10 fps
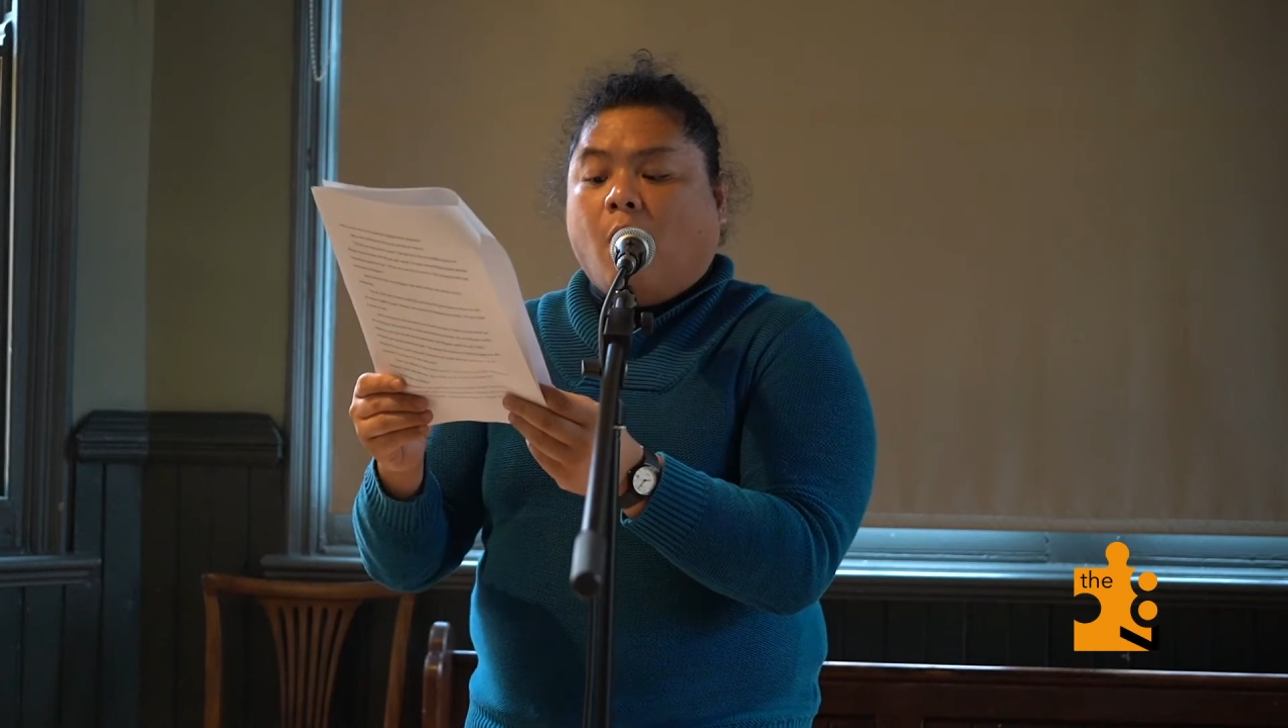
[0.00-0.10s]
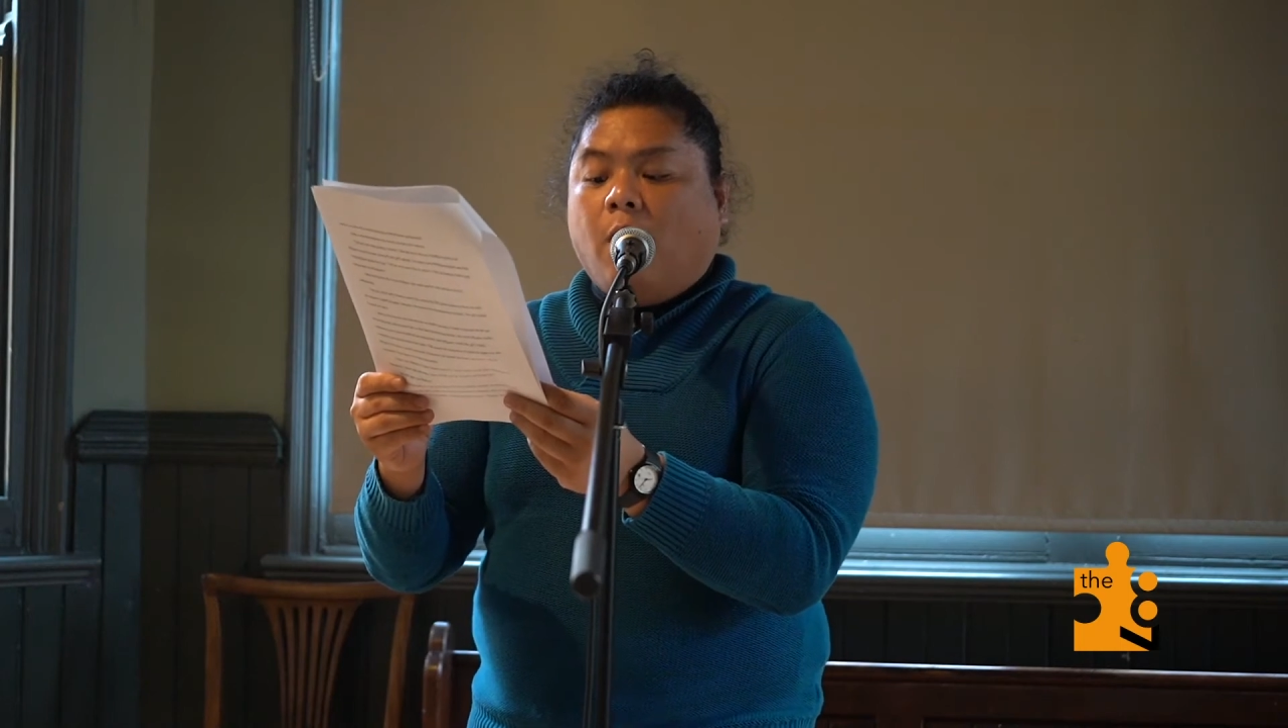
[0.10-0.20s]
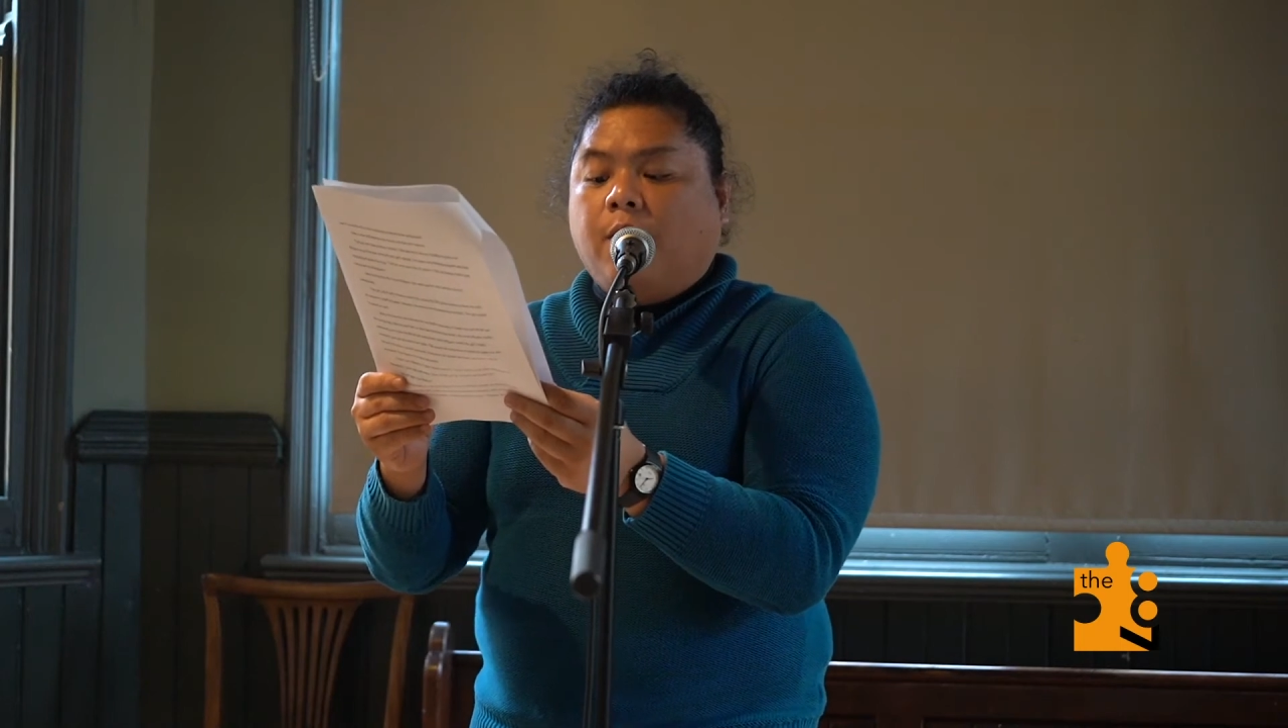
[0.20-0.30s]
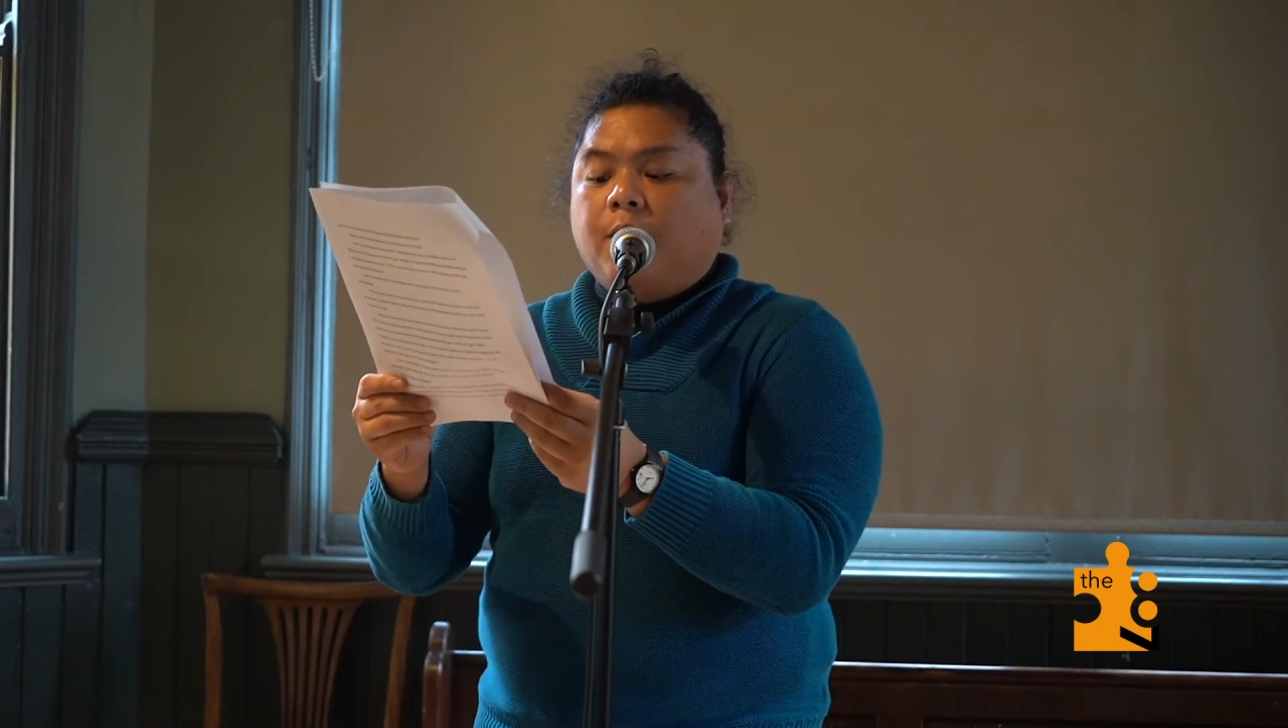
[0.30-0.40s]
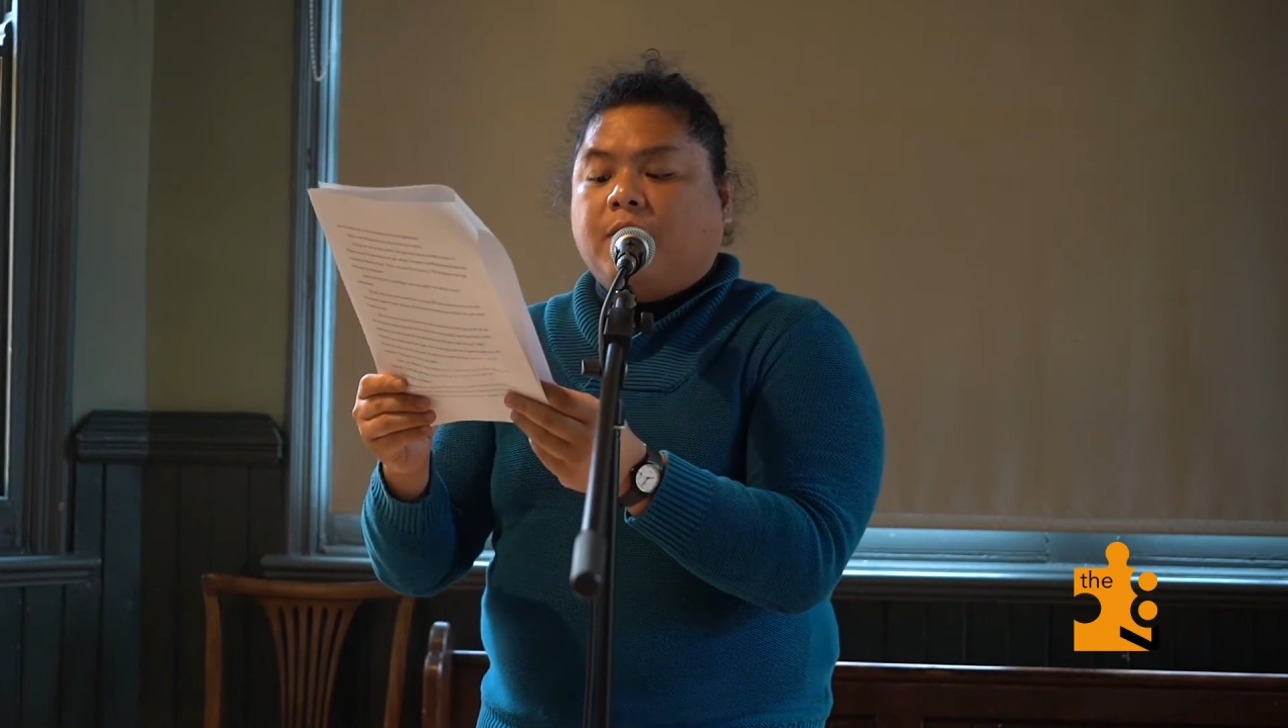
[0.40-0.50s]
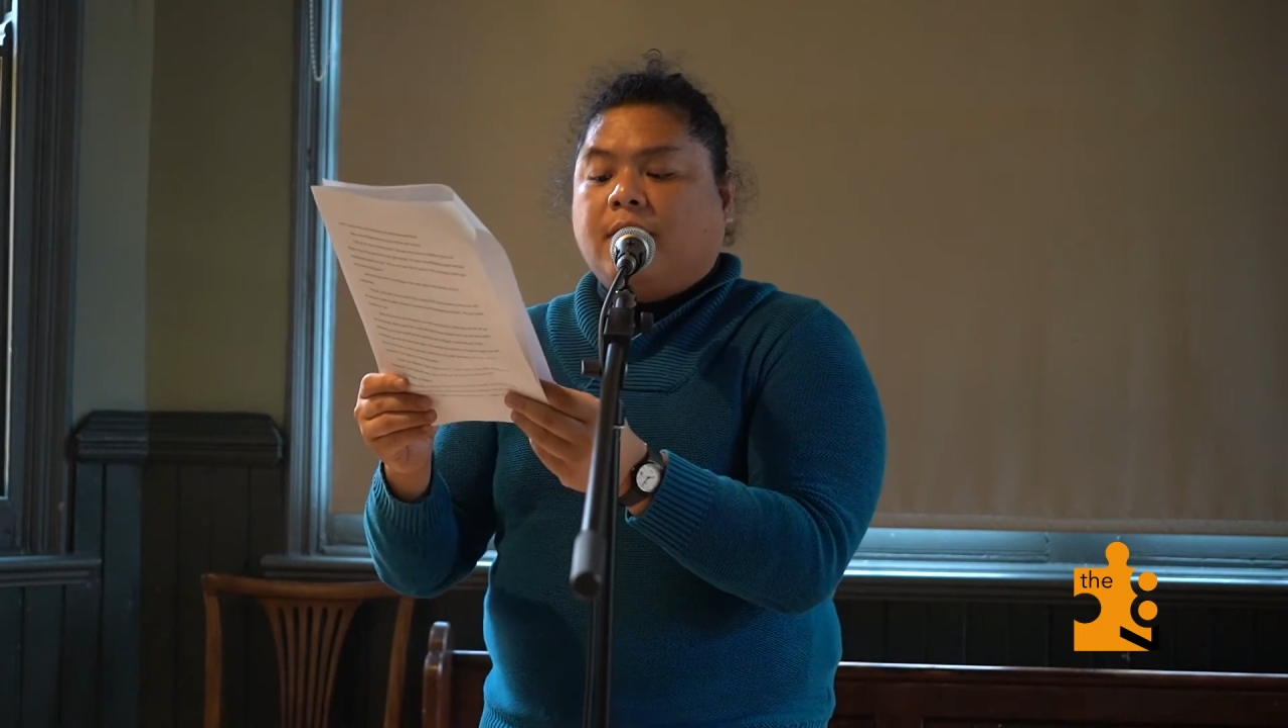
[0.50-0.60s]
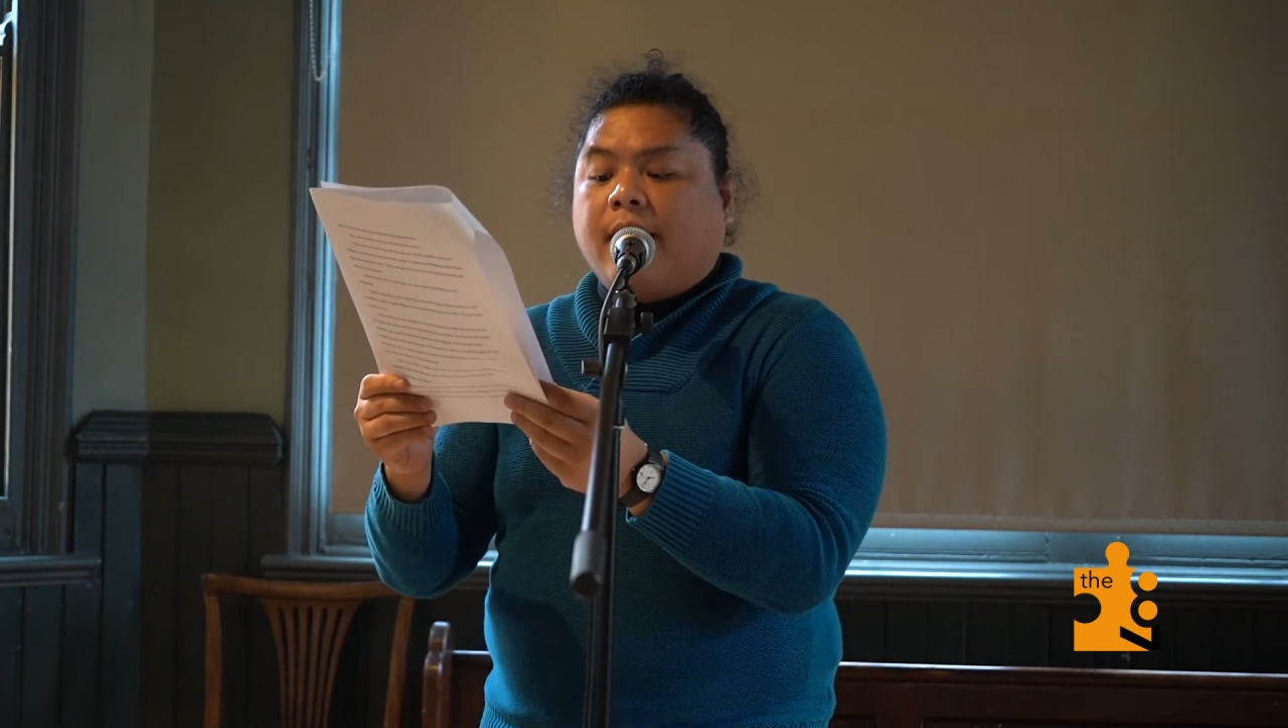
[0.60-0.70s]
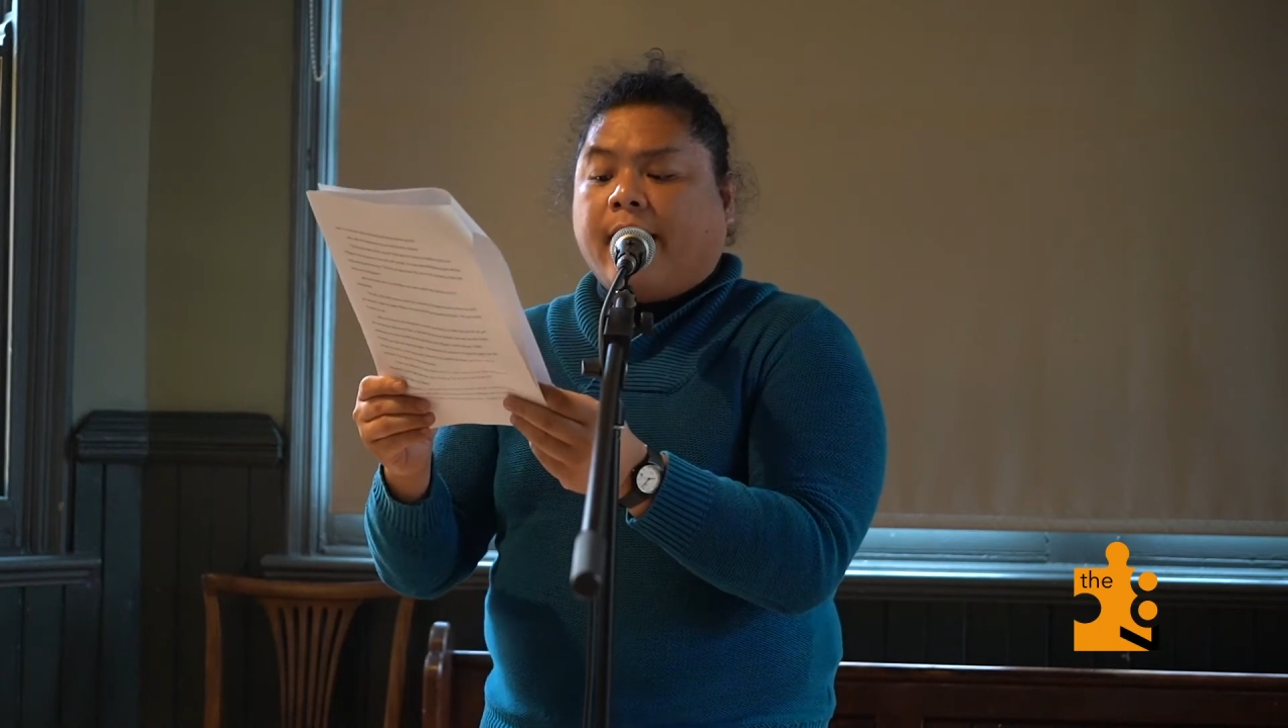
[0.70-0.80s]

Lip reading: all those